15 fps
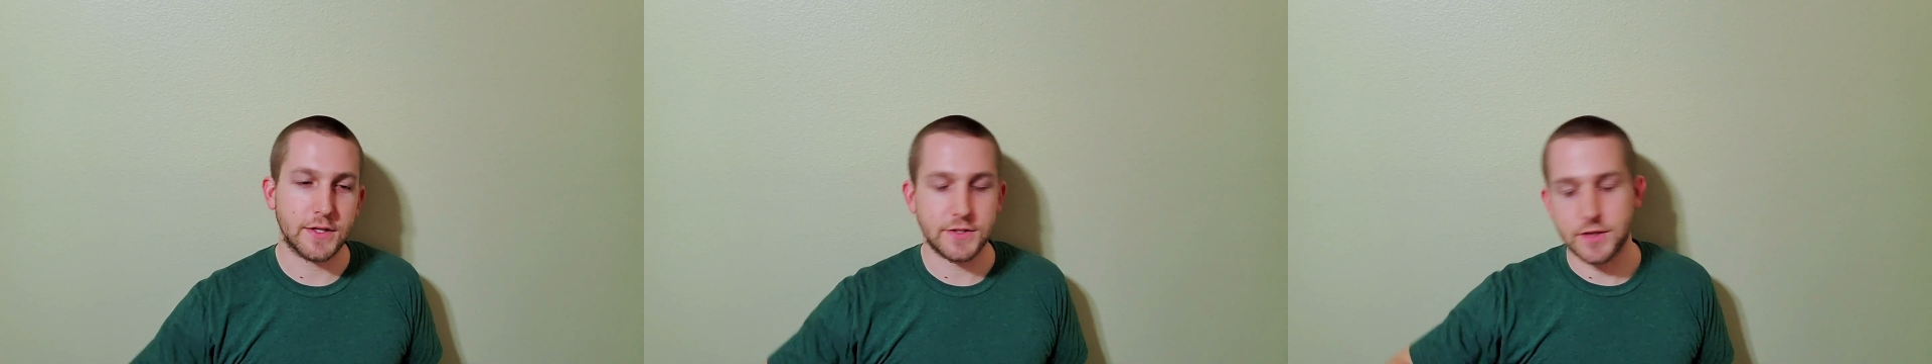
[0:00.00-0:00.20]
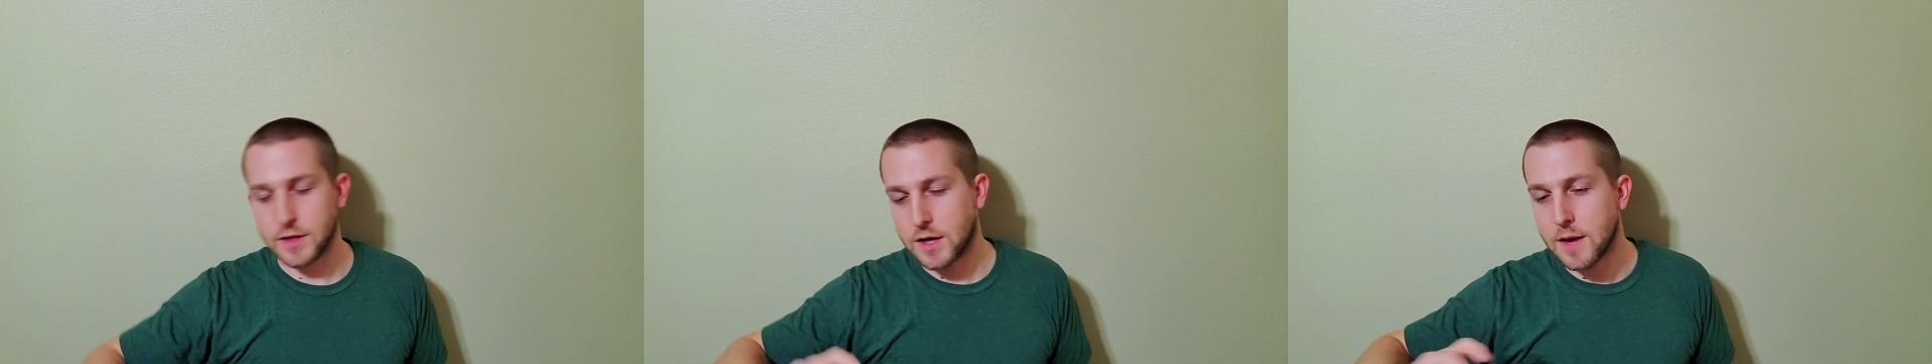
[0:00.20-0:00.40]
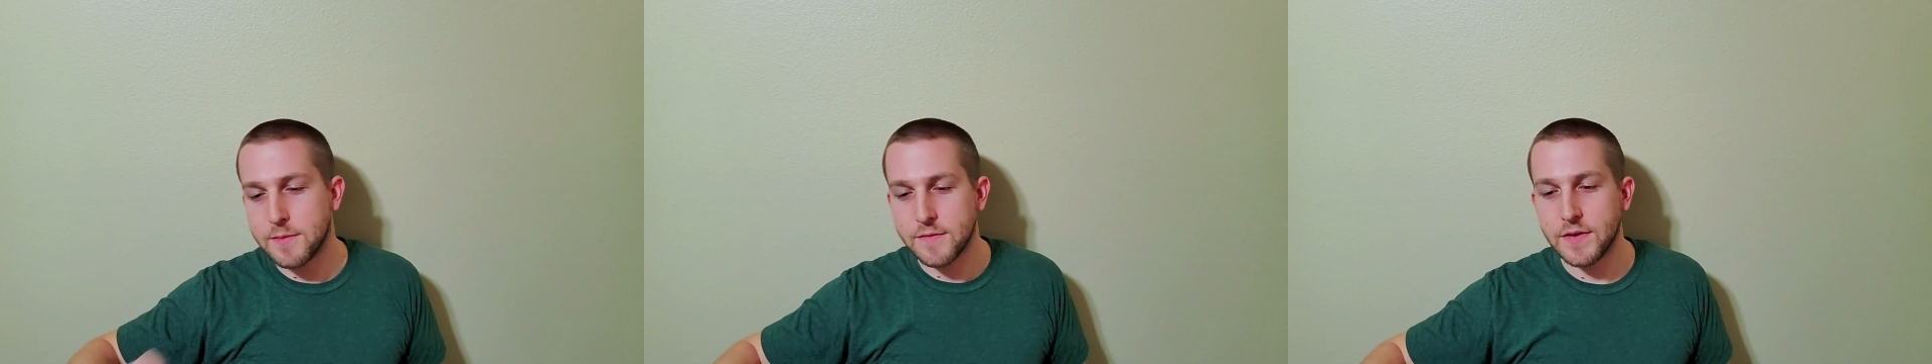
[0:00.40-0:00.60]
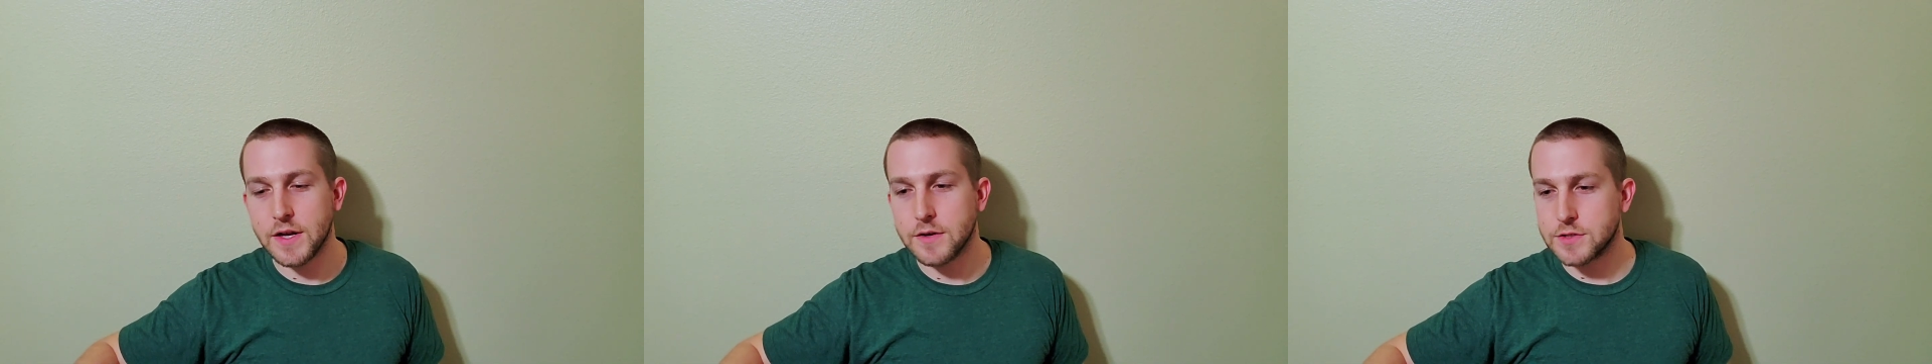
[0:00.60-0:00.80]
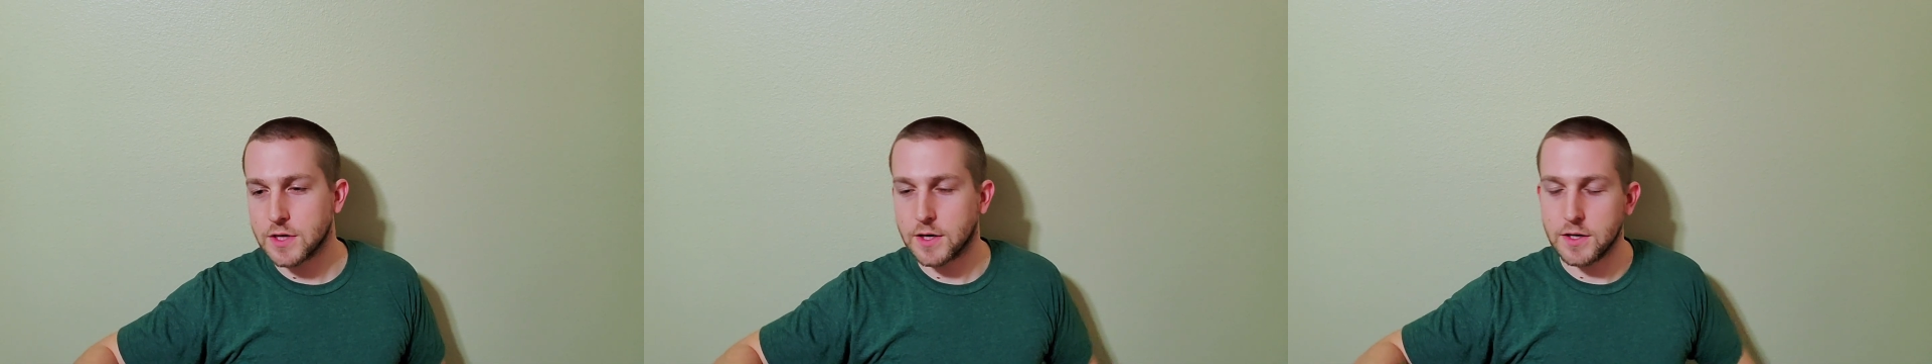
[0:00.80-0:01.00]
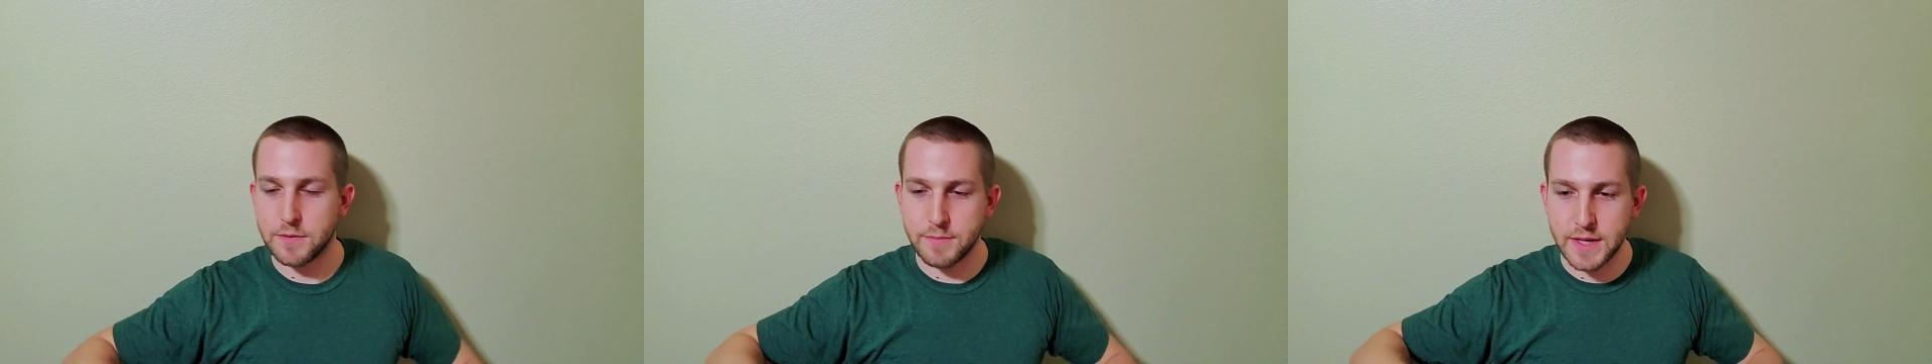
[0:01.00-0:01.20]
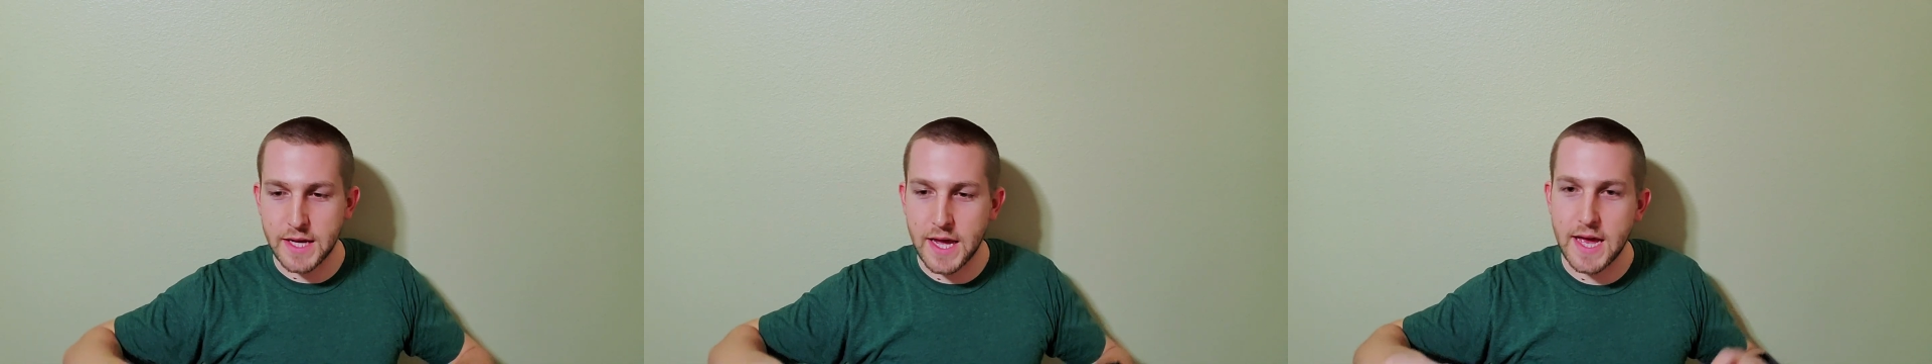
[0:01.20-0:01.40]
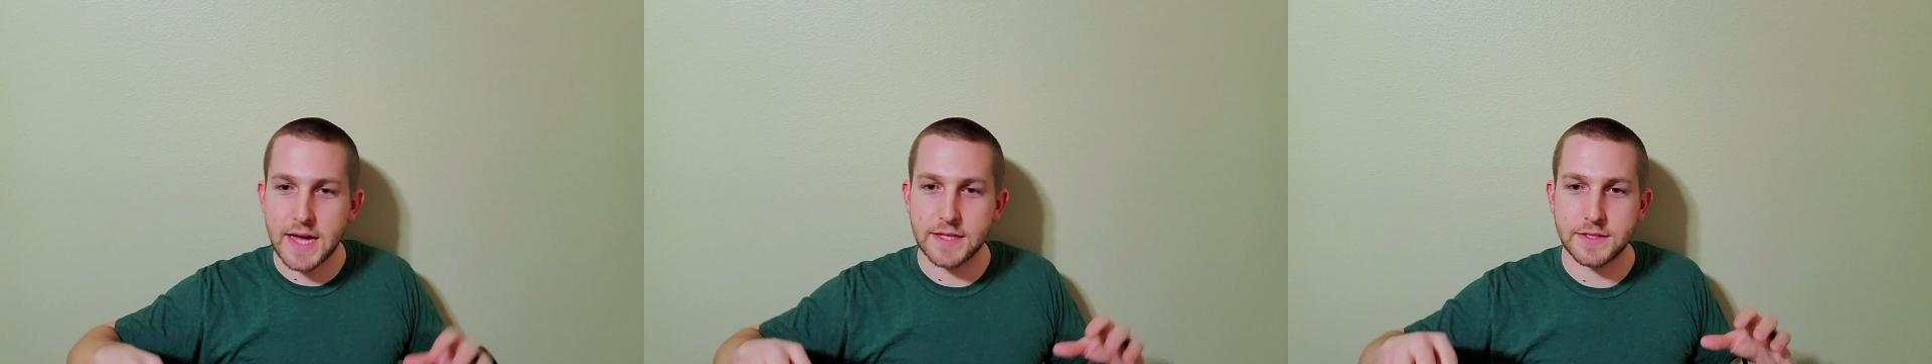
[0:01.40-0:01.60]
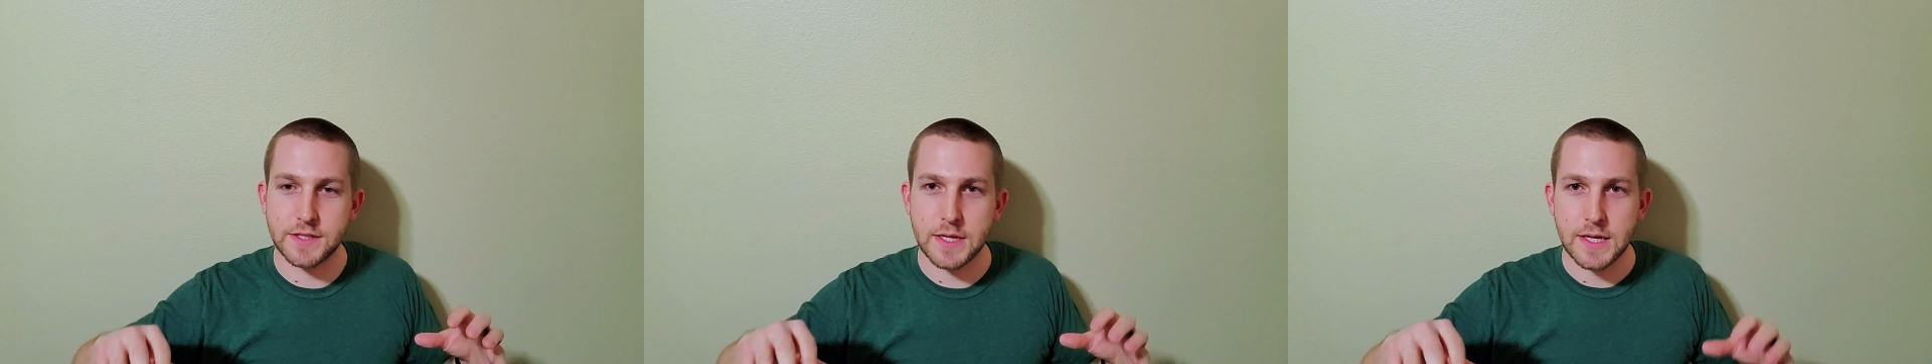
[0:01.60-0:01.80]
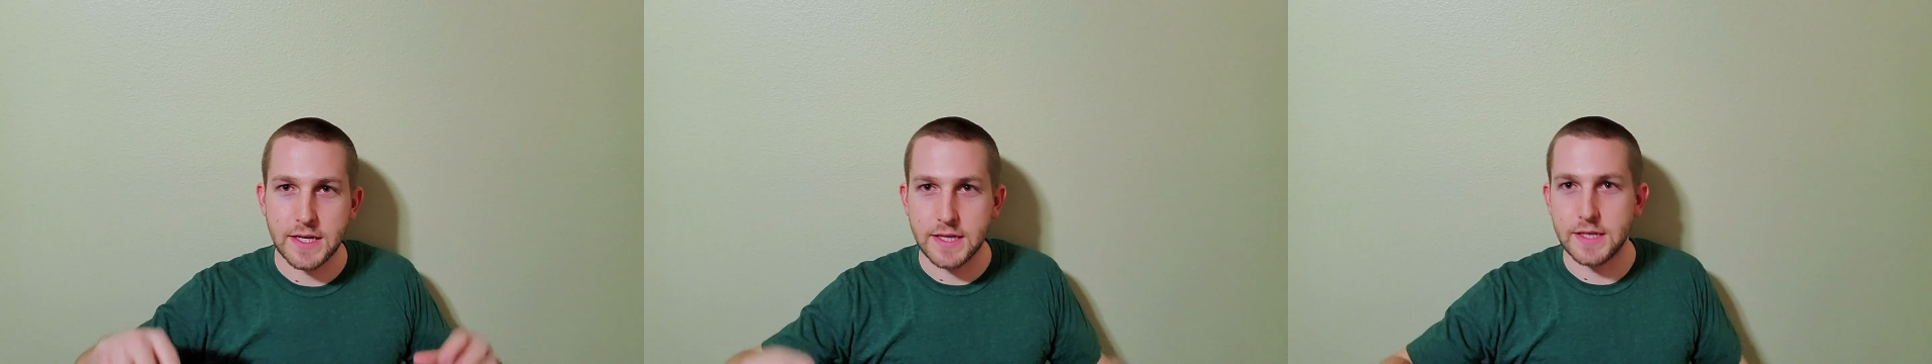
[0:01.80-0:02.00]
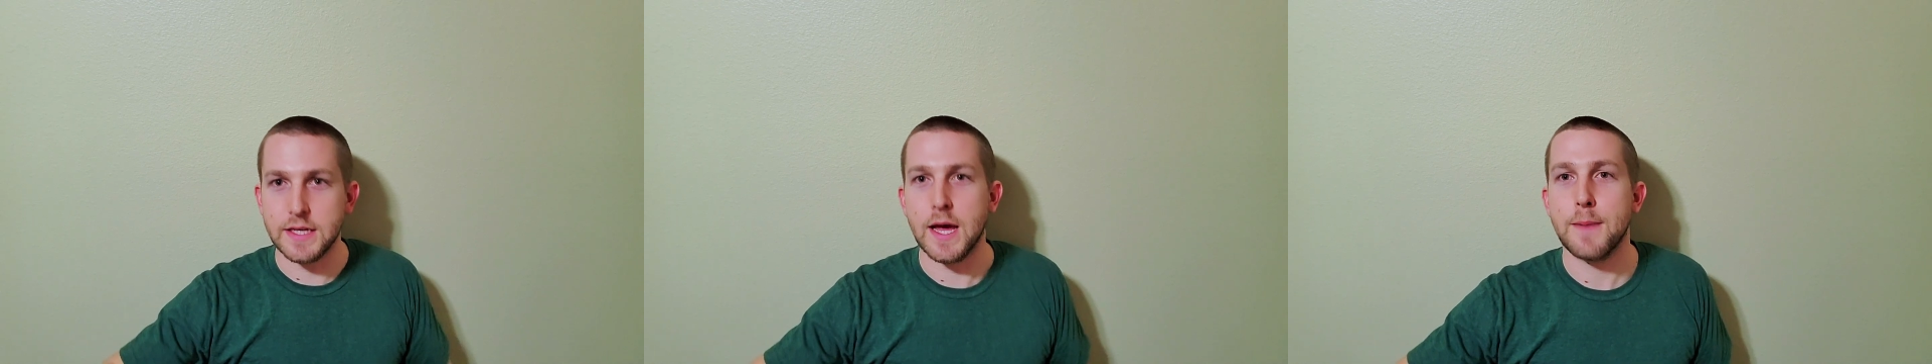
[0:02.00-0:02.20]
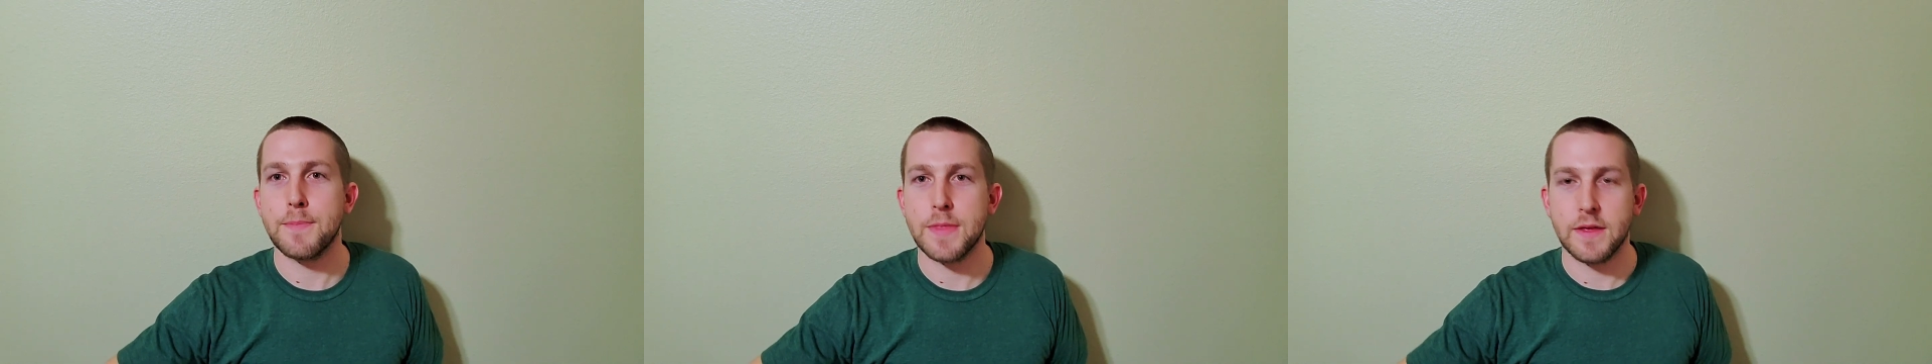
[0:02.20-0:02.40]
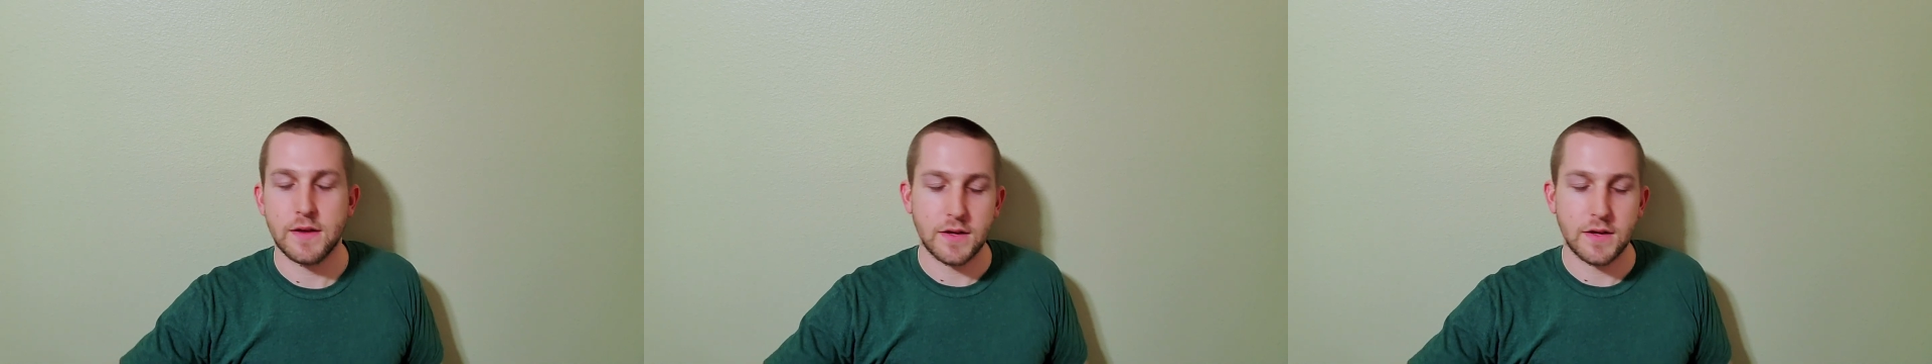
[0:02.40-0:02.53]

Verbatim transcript: So the coming videos aren't going to be as in depth